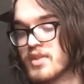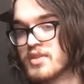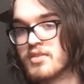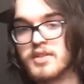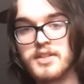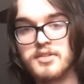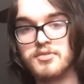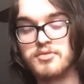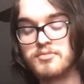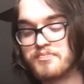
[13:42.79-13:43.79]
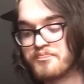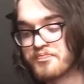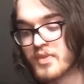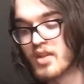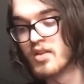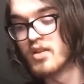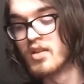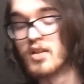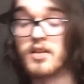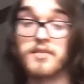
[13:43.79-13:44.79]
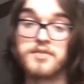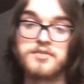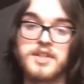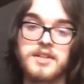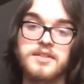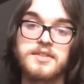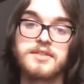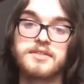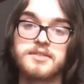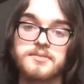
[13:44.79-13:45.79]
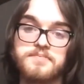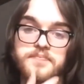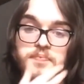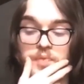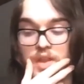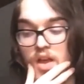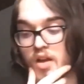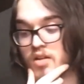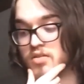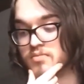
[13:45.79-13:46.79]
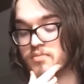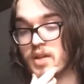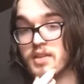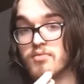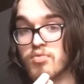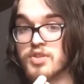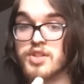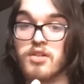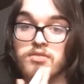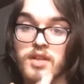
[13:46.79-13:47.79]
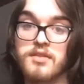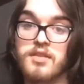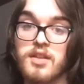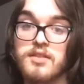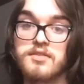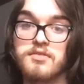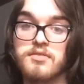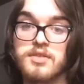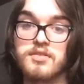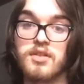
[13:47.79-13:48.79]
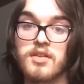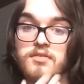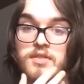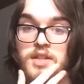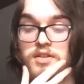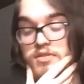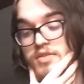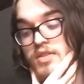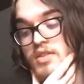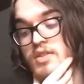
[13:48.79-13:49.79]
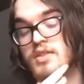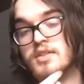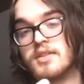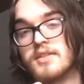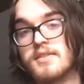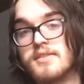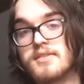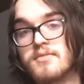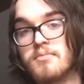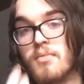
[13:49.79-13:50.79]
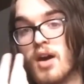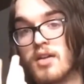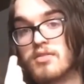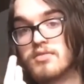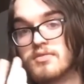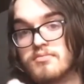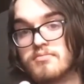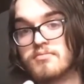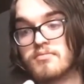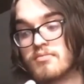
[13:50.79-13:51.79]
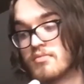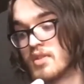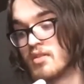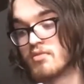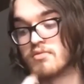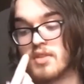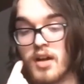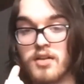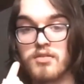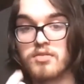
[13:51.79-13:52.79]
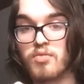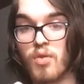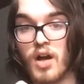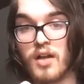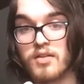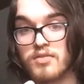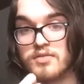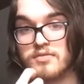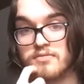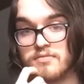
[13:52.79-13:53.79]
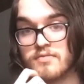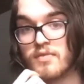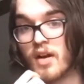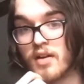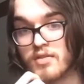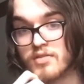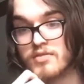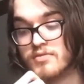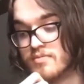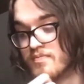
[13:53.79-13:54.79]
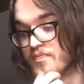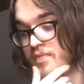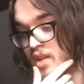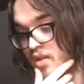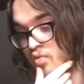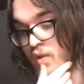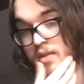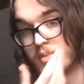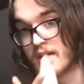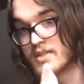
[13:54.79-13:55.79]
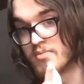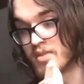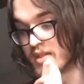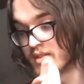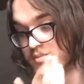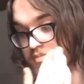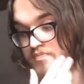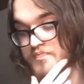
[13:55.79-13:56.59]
So anywho, a few techniques, which I'll get into other videos, is mild, you know, dialed, wild, filed, wake back to bed.